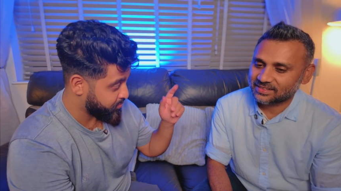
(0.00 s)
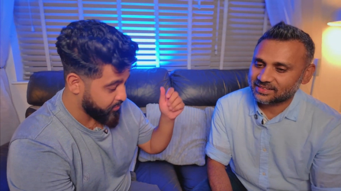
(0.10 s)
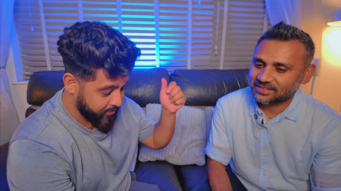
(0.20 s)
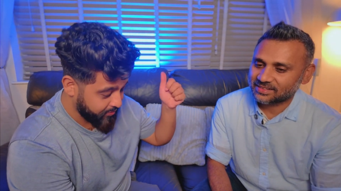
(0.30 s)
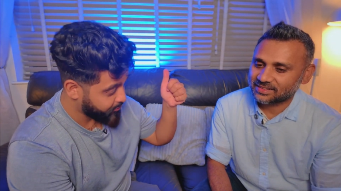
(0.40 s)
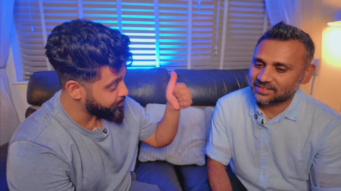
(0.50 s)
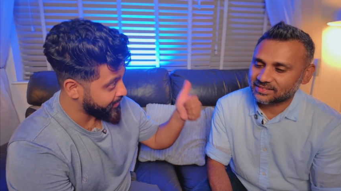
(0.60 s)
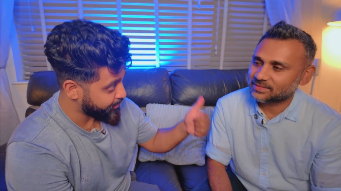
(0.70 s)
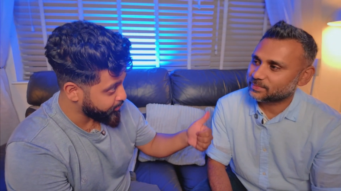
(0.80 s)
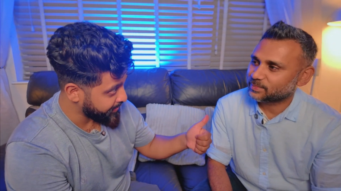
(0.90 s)
Speaker 1: we're going to talk
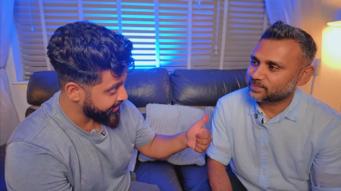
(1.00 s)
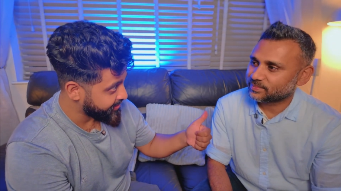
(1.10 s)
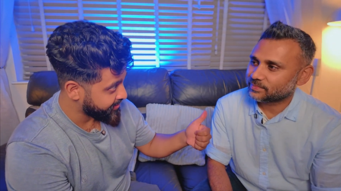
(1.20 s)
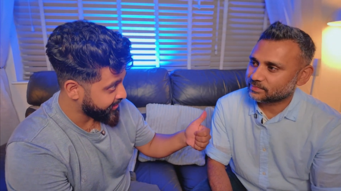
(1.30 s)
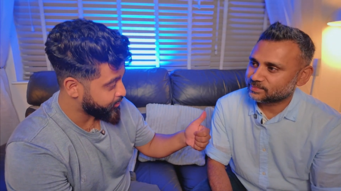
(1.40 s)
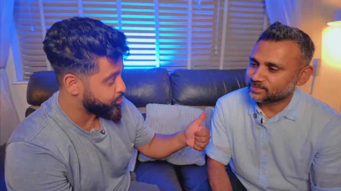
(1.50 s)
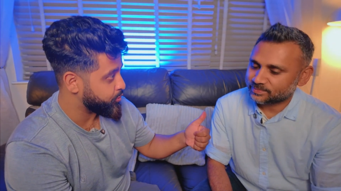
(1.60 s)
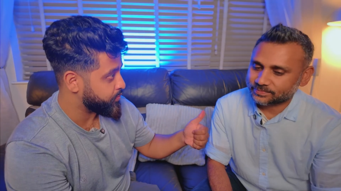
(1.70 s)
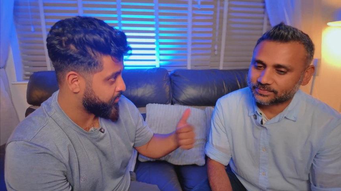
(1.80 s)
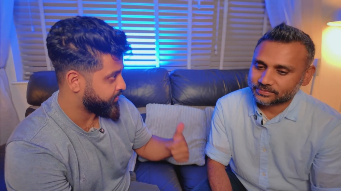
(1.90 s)
about the topic list that
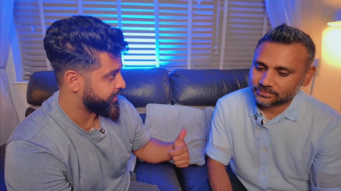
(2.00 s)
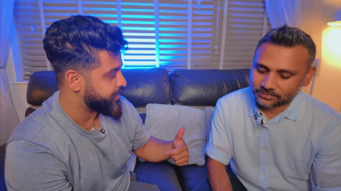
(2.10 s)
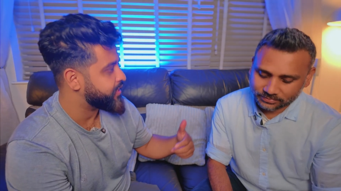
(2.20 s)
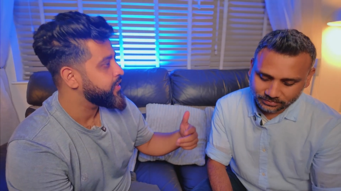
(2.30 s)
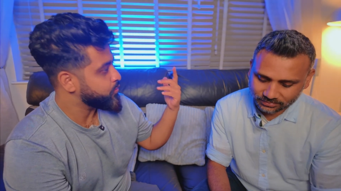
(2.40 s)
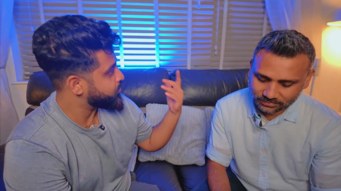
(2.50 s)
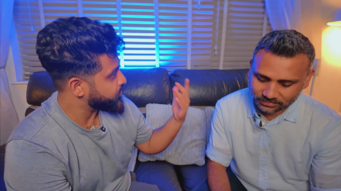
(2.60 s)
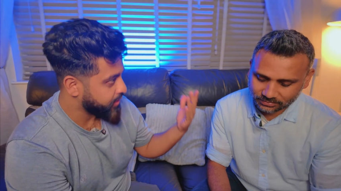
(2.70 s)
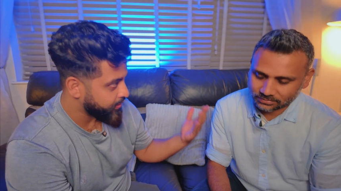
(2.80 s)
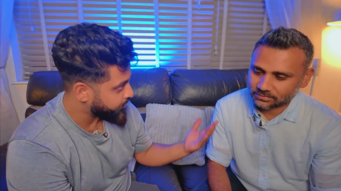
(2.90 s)
you provided,
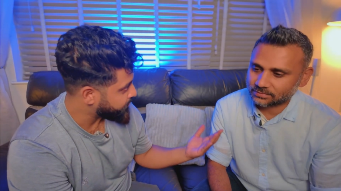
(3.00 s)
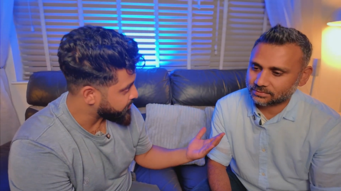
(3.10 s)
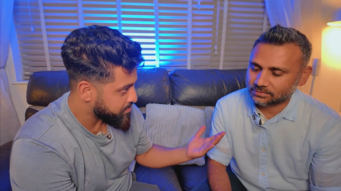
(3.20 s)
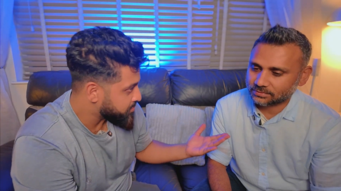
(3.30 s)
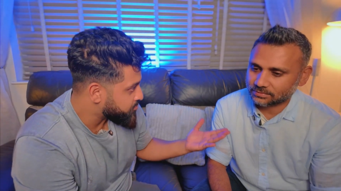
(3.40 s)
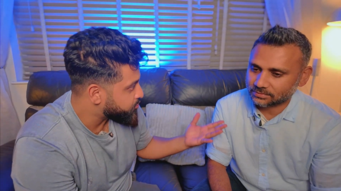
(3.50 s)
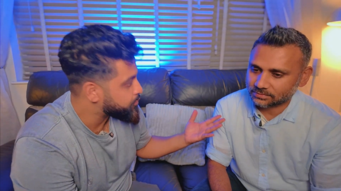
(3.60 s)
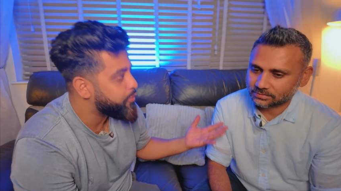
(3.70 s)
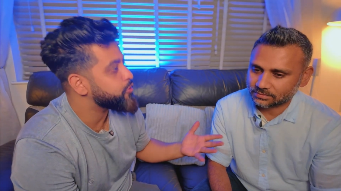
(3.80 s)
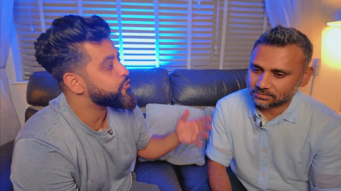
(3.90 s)
also the kind of
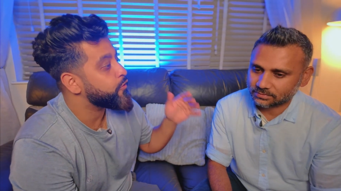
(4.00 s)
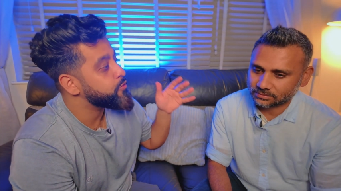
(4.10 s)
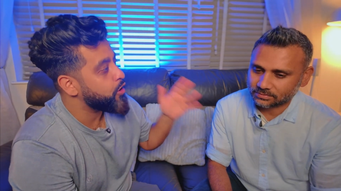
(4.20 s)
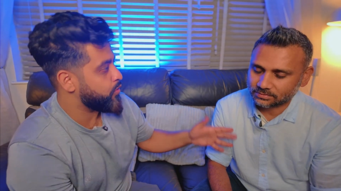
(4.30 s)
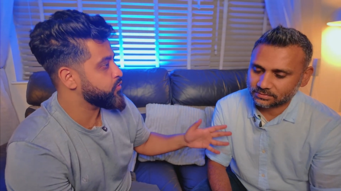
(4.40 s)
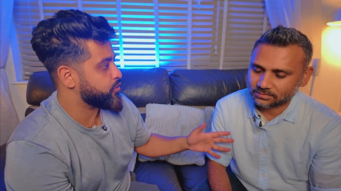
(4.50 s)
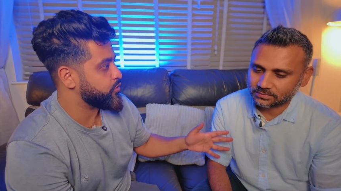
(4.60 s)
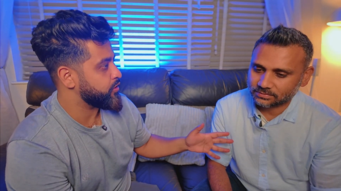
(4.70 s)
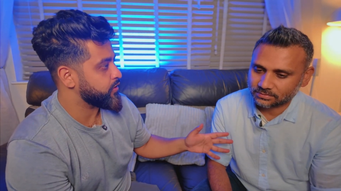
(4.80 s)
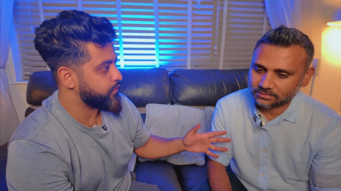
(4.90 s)
response from your own
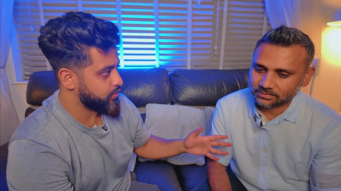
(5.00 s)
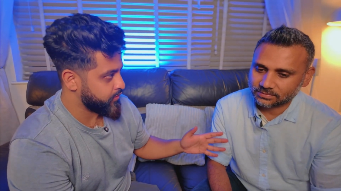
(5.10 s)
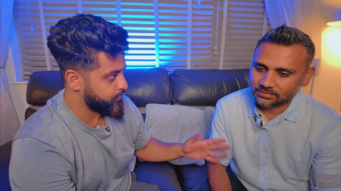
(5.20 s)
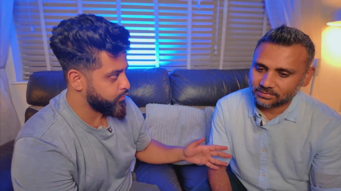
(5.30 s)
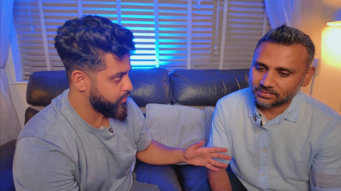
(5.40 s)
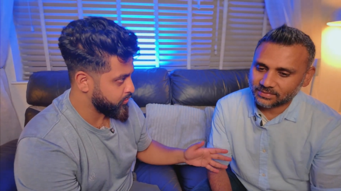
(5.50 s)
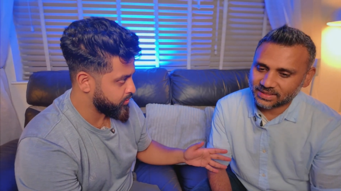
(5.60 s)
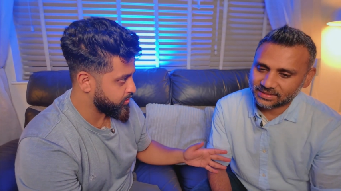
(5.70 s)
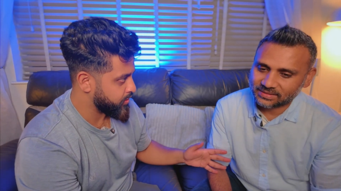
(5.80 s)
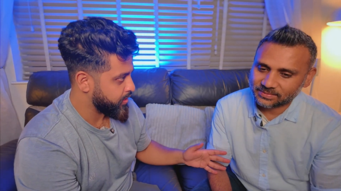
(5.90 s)
students first and
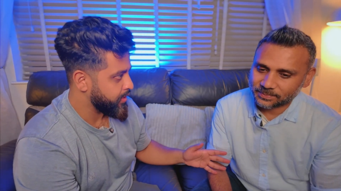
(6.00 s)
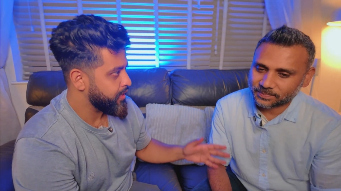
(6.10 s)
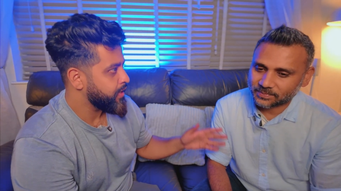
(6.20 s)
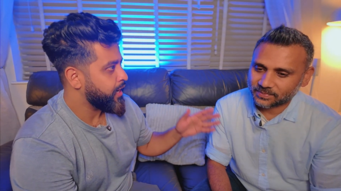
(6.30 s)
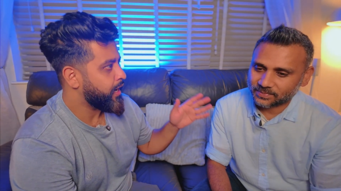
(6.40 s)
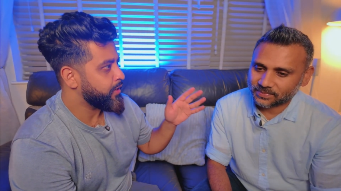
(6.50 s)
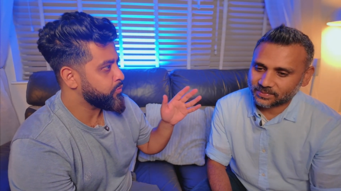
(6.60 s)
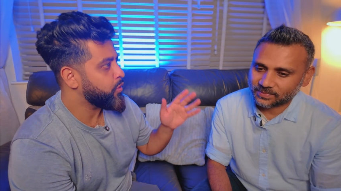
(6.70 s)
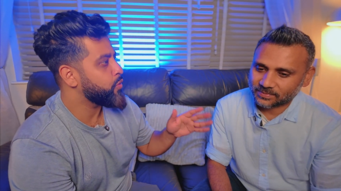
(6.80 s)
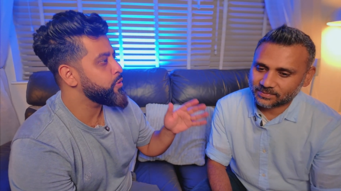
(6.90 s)
foremost,
Speaker 2: yeah.
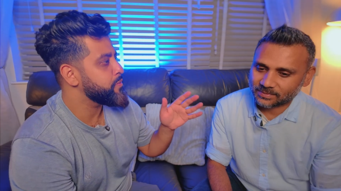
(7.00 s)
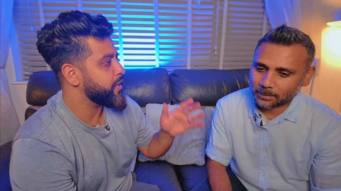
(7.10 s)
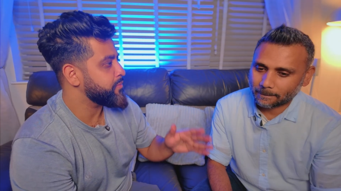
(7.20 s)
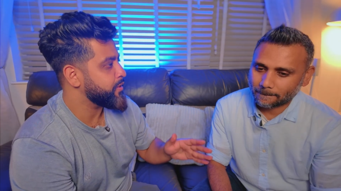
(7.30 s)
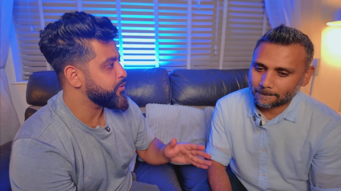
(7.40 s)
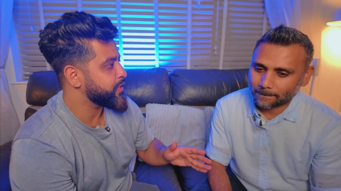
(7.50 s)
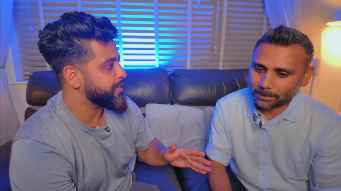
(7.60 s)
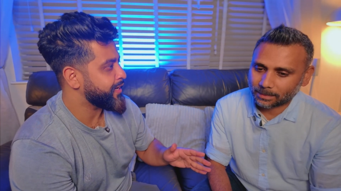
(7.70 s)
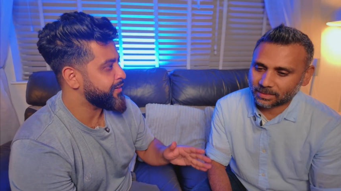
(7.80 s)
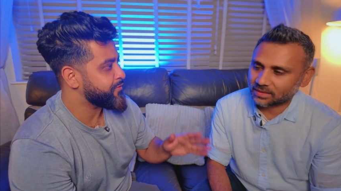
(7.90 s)
Speaker 1: And what we might be
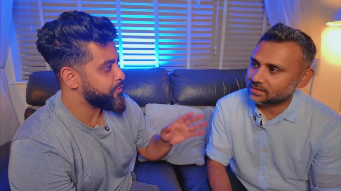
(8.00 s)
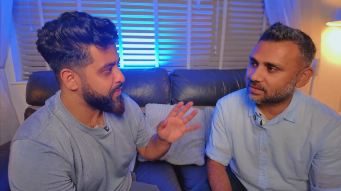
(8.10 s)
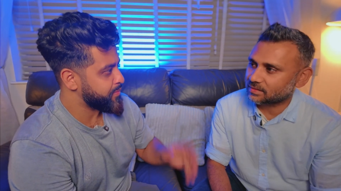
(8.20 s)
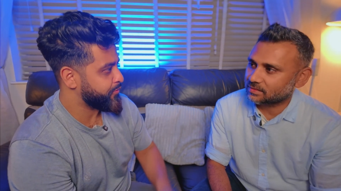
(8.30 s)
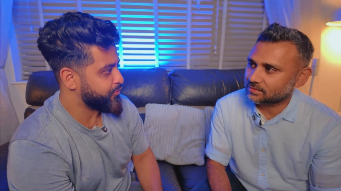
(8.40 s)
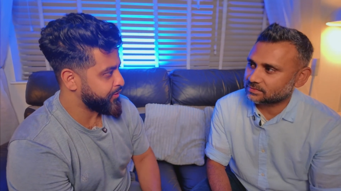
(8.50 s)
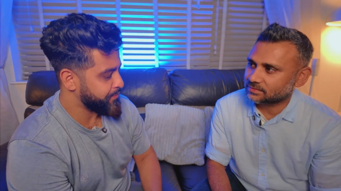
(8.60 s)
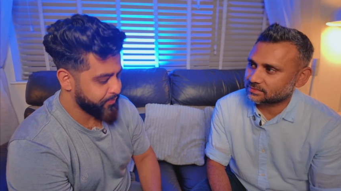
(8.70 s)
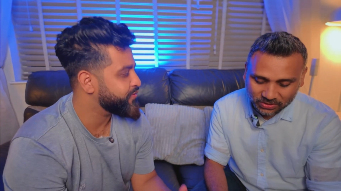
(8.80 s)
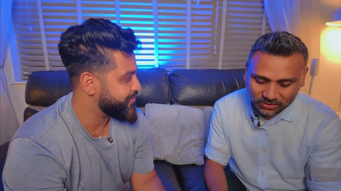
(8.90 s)
looking at for paper three.
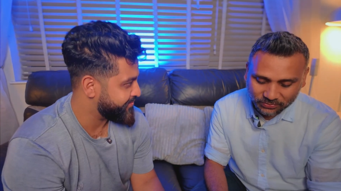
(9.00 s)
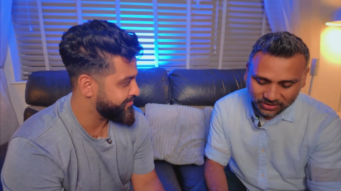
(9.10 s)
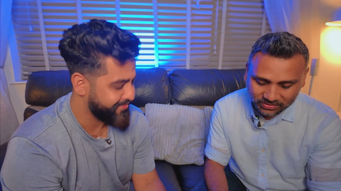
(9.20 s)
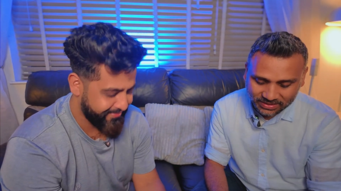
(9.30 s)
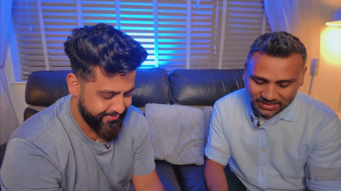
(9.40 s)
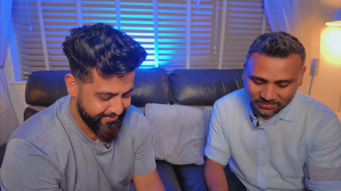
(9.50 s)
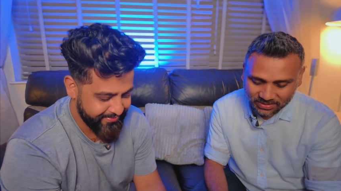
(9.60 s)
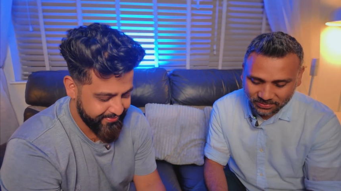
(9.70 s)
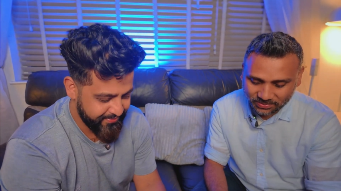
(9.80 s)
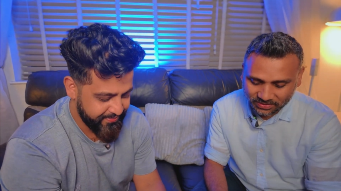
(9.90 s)
Speaker 2: Partial fraction came
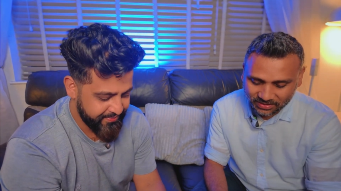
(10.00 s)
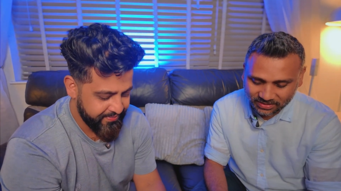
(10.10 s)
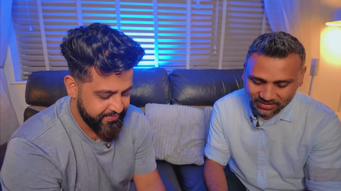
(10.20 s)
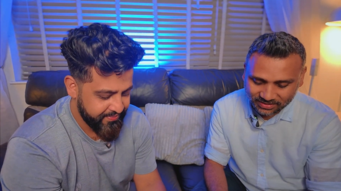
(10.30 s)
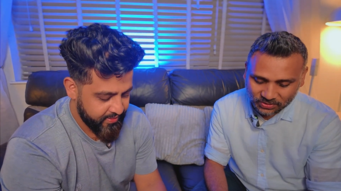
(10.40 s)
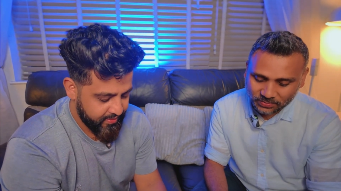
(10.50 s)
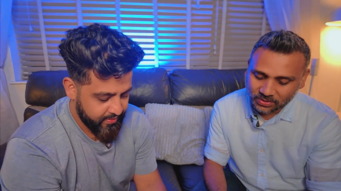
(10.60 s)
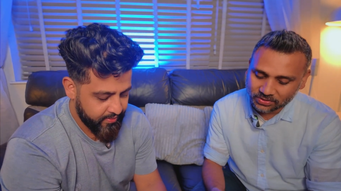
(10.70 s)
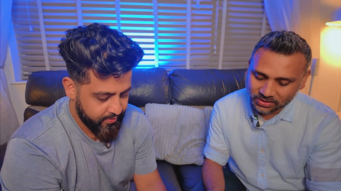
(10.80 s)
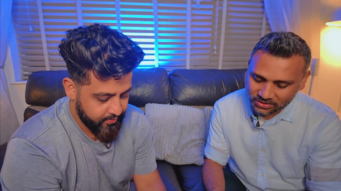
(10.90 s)
up, uh,
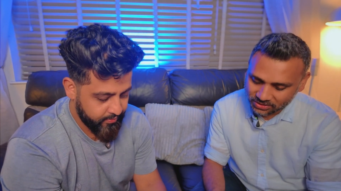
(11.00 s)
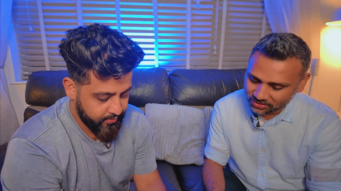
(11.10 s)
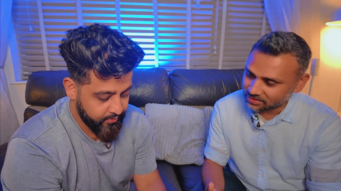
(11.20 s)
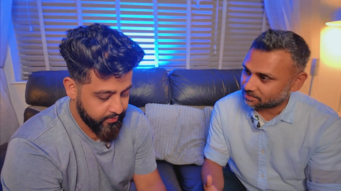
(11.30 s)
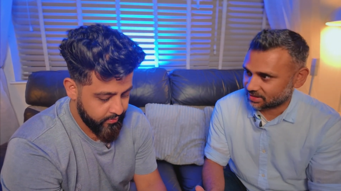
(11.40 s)
triple contradiction